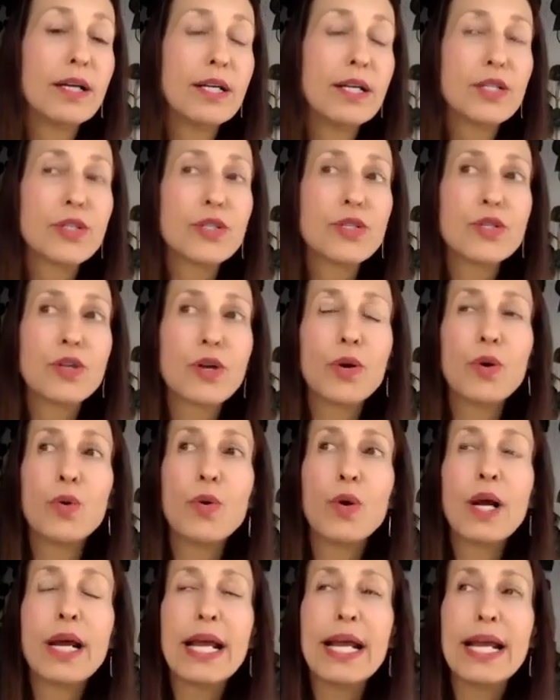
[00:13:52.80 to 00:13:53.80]

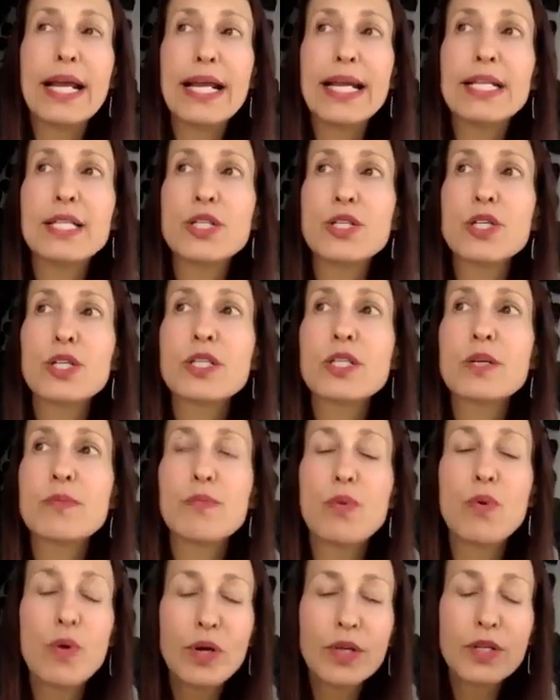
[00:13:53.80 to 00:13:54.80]
So it's just
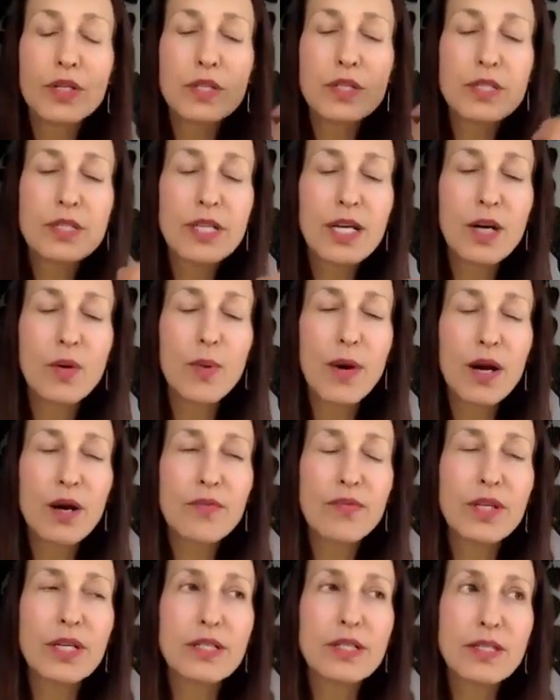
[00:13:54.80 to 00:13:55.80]
important to stay aware
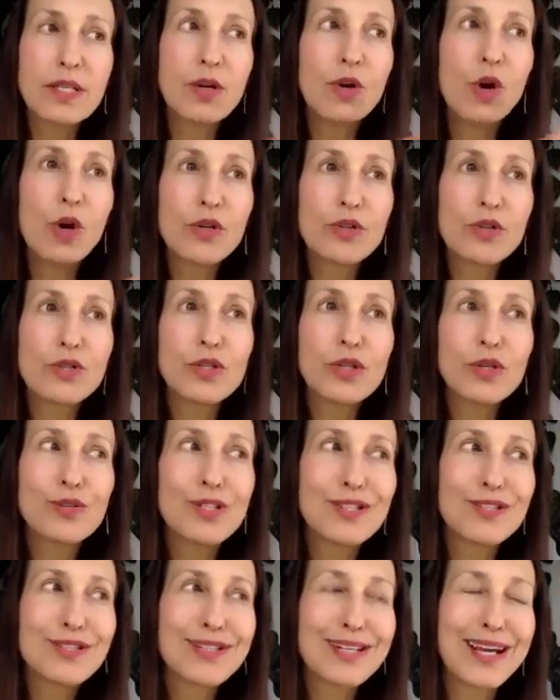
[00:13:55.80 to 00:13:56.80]
of this, and also to
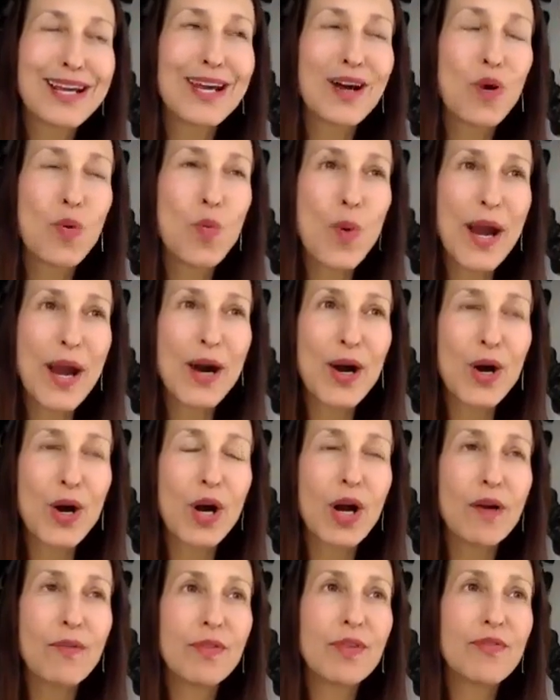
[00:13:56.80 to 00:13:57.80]
stay aware
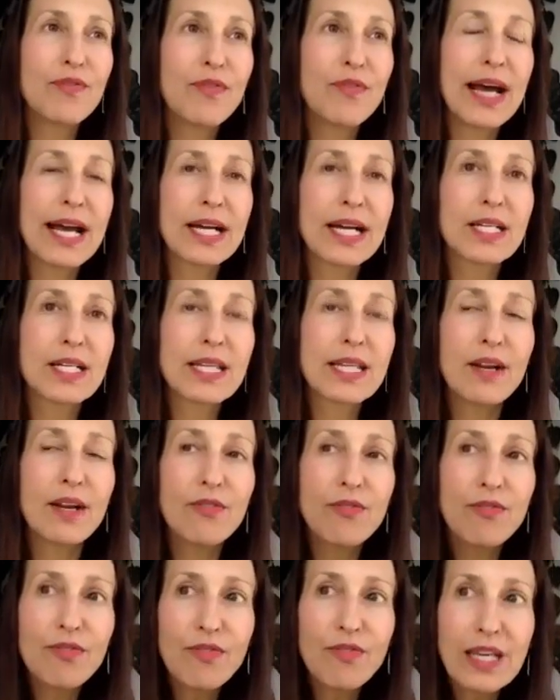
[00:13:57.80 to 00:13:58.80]
of the fact that
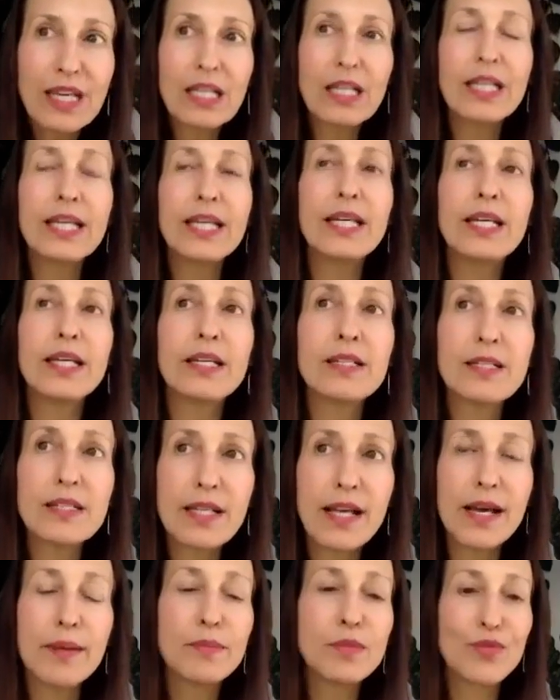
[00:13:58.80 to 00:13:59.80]
feeling
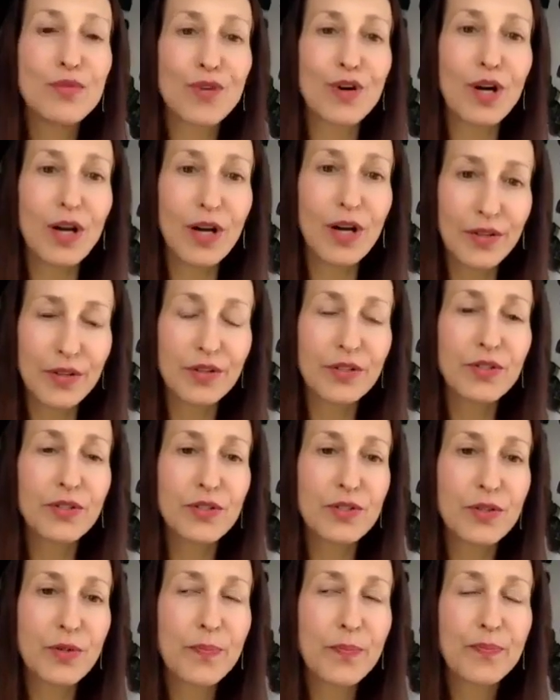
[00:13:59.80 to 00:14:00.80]
contempt for
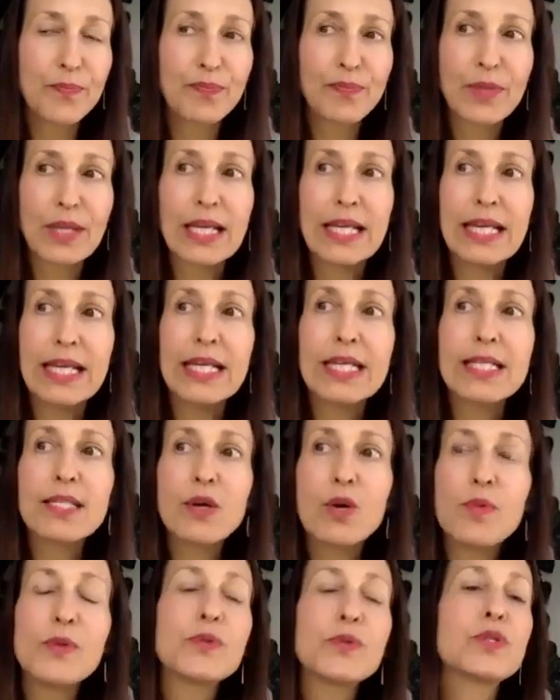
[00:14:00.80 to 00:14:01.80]
others is
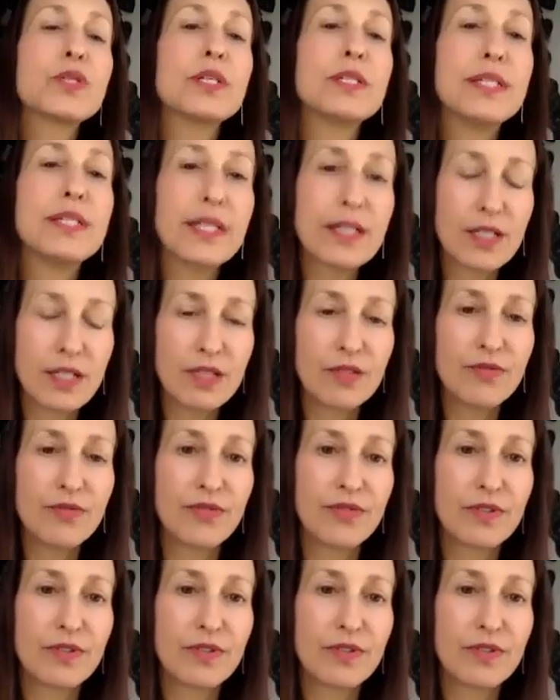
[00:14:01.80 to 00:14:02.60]
almost addictive.